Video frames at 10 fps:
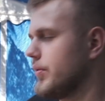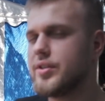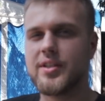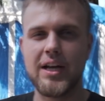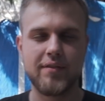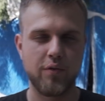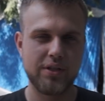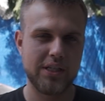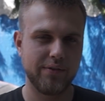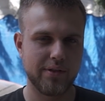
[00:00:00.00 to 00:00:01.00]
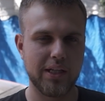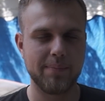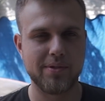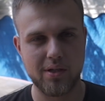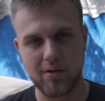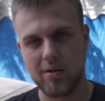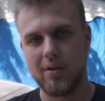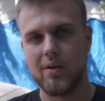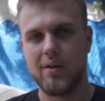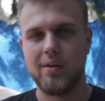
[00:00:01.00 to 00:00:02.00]
we still have not received clips, so
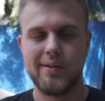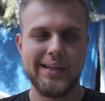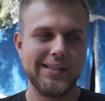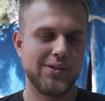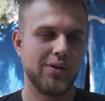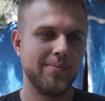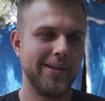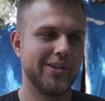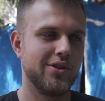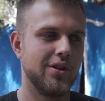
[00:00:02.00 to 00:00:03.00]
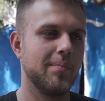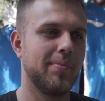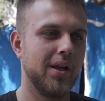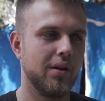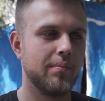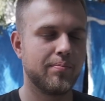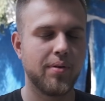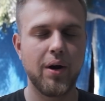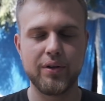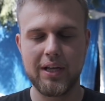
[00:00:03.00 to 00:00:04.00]
I just want to make sure the pillar
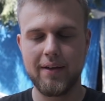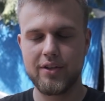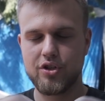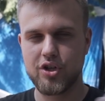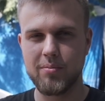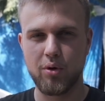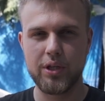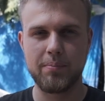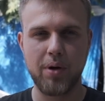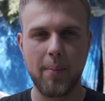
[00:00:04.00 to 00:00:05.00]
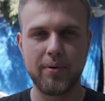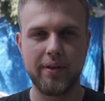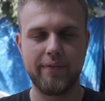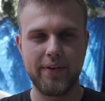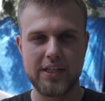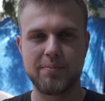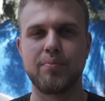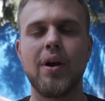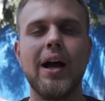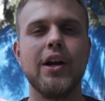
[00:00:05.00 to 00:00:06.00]
or the trim molding properly fits
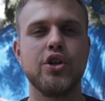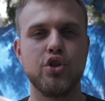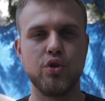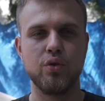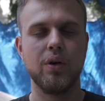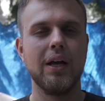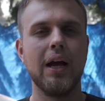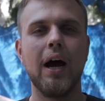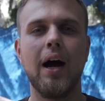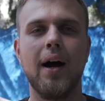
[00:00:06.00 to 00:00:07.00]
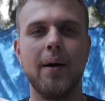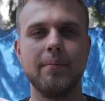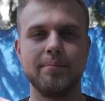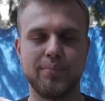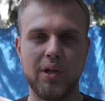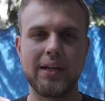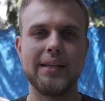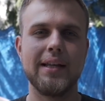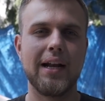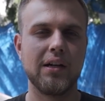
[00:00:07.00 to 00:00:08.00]
prior to blocking
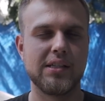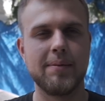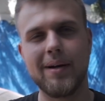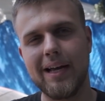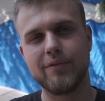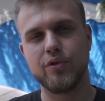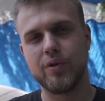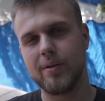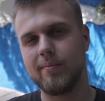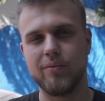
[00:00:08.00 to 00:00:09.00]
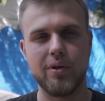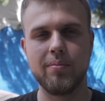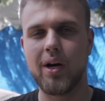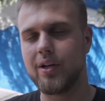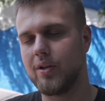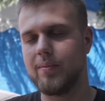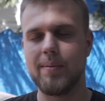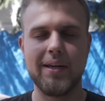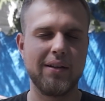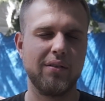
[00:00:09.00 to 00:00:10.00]
that out, because I might have to rebond it
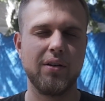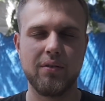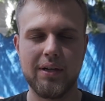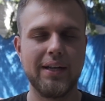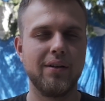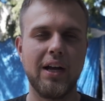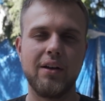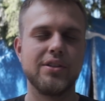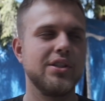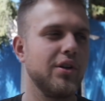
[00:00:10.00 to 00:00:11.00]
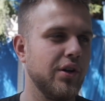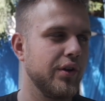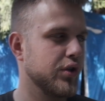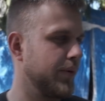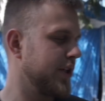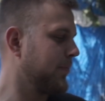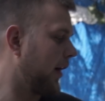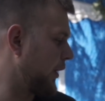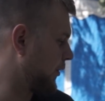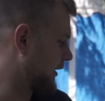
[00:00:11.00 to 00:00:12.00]
maybe. I don't know. I honestly don't know. There was so much
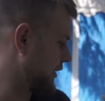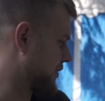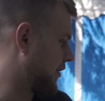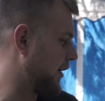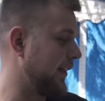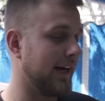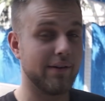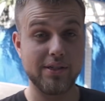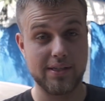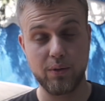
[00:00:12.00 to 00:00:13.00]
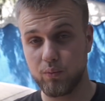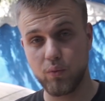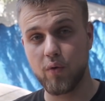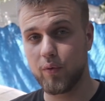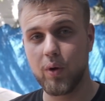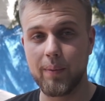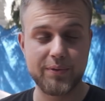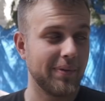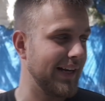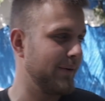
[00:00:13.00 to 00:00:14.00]
body work in this car that I was just like
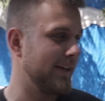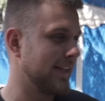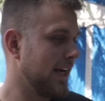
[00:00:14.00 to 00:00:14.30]
overwhelmed. But anyways,